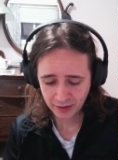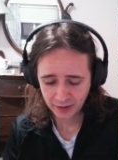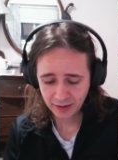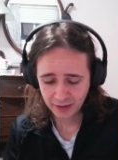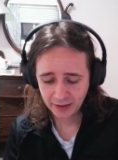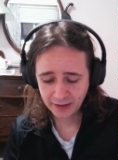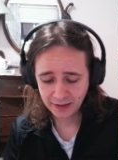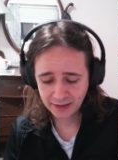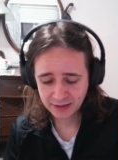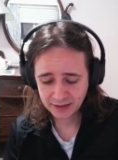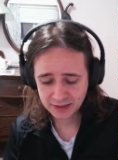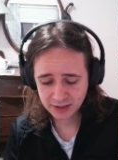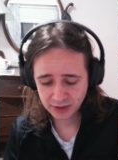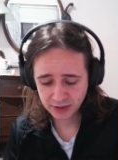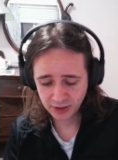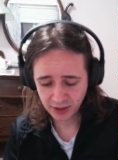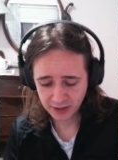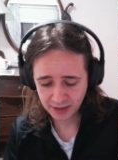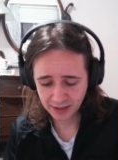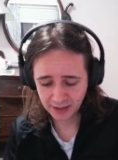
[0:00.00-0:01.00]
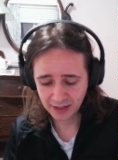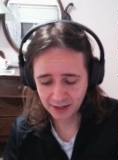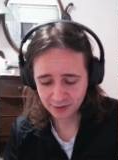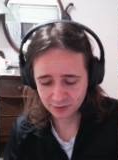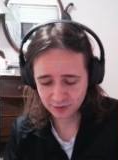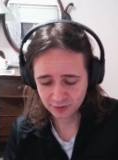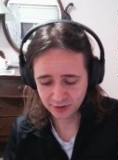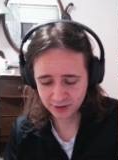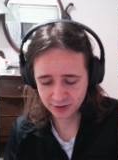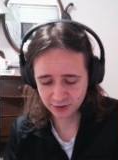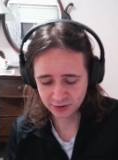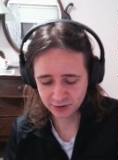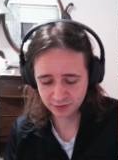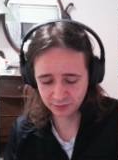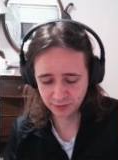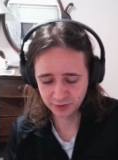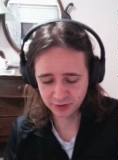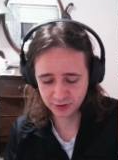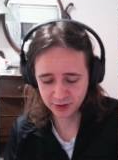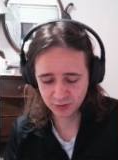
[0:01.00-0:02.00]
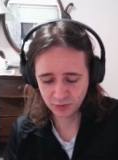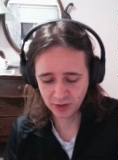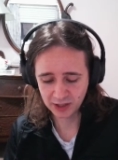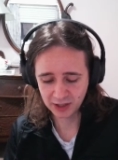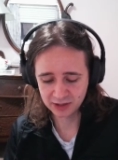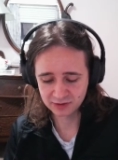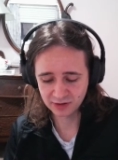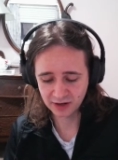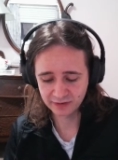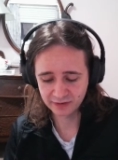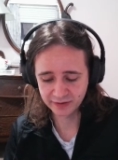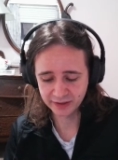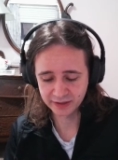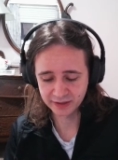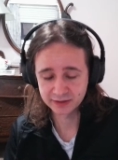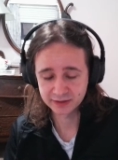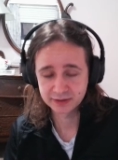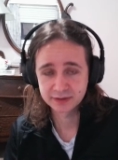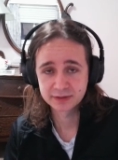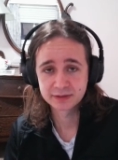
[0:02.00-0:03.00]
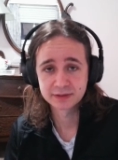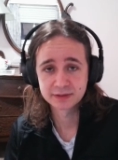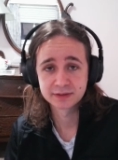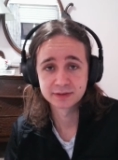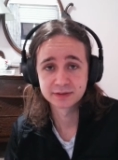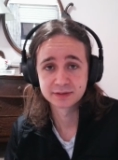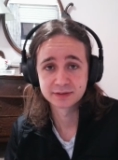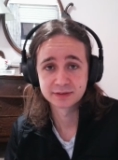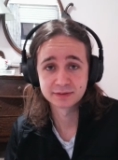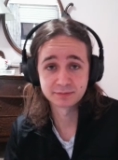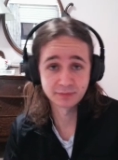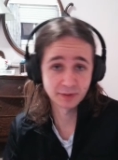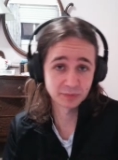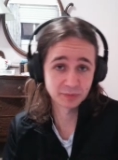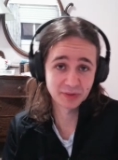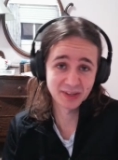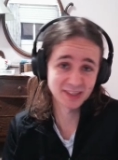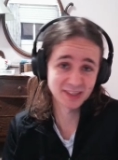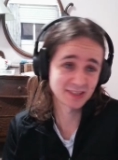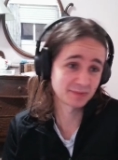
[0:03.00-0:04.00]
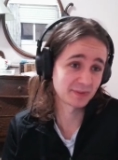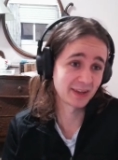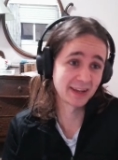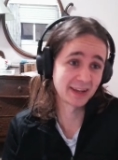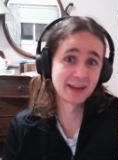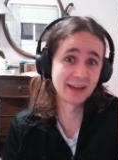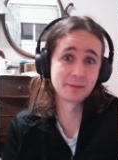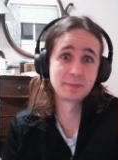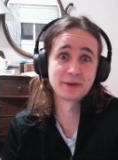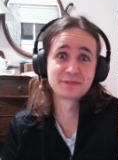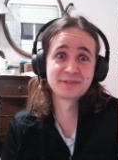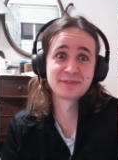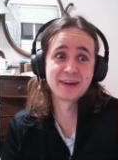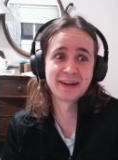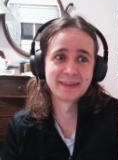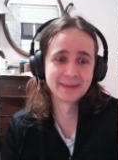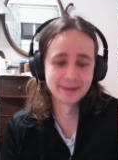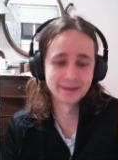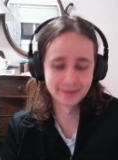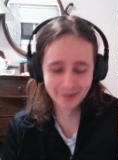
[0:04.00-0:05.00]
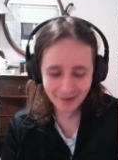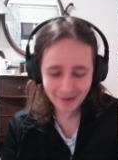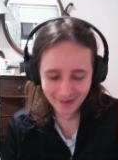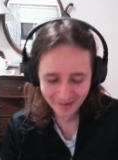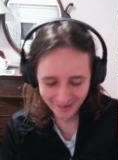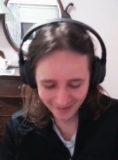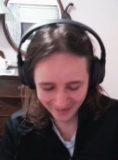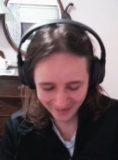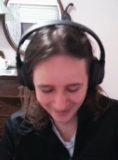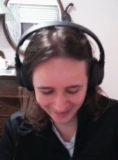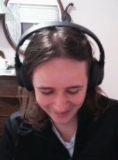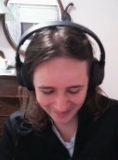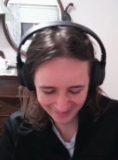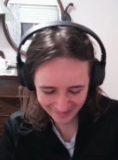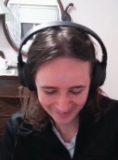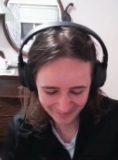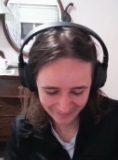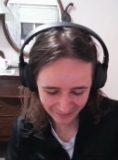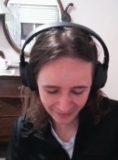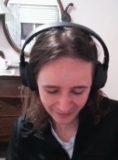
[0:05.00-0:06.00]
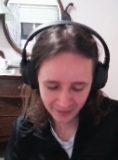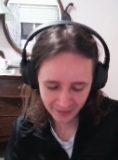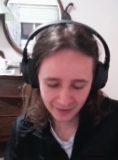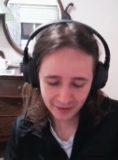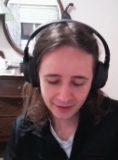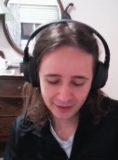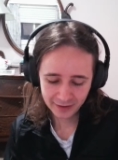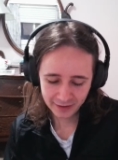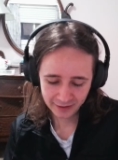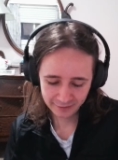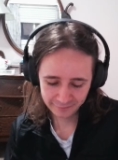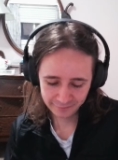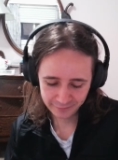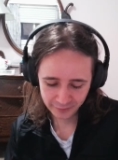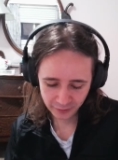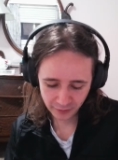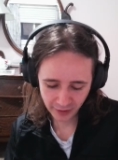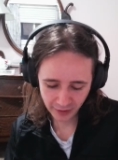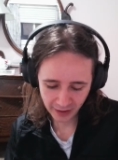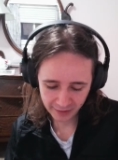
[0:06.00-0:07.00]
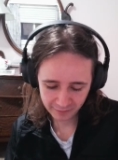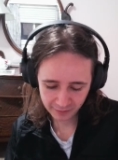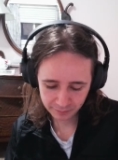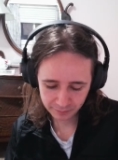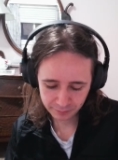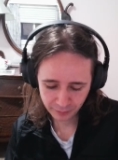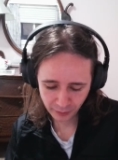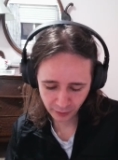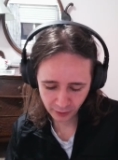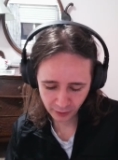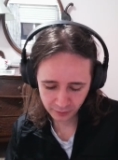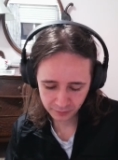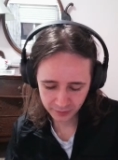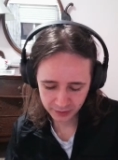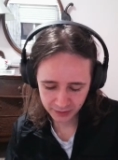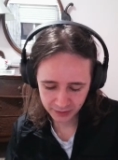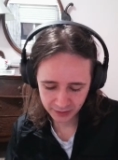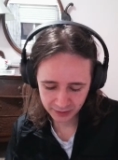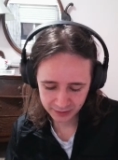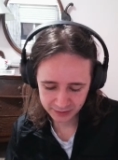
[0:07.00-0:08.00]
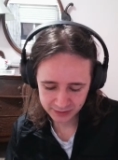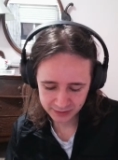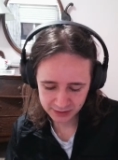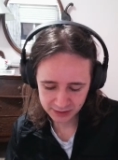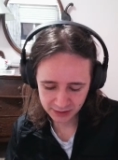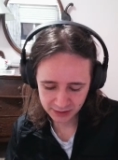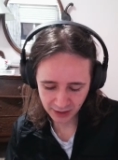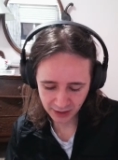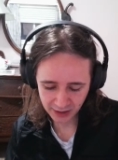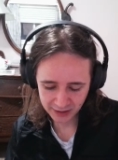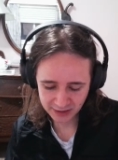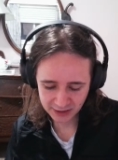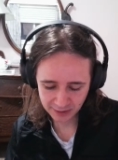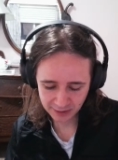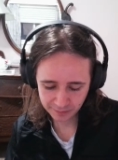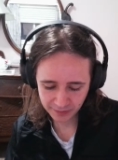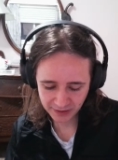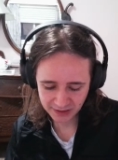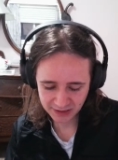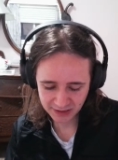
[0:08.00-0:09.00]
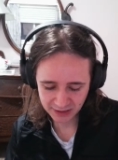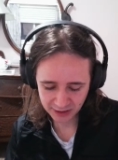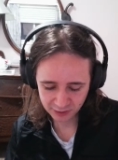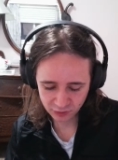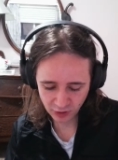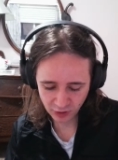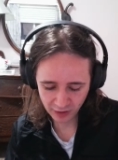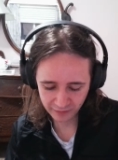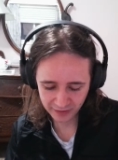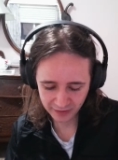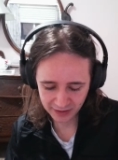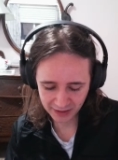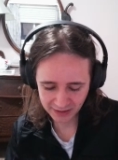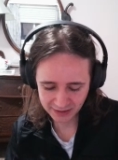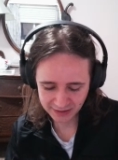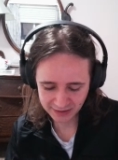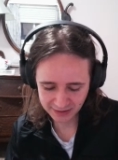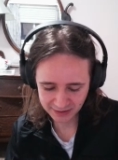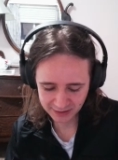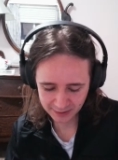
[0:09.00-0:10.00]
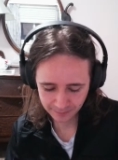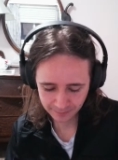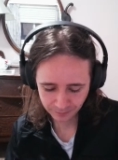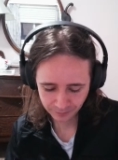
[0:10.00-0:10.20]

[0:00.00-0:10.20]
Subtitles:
It is not allowed to listen to music while driving. I guess I'm getting a big fine then. If you have a permanent ICBC driving license,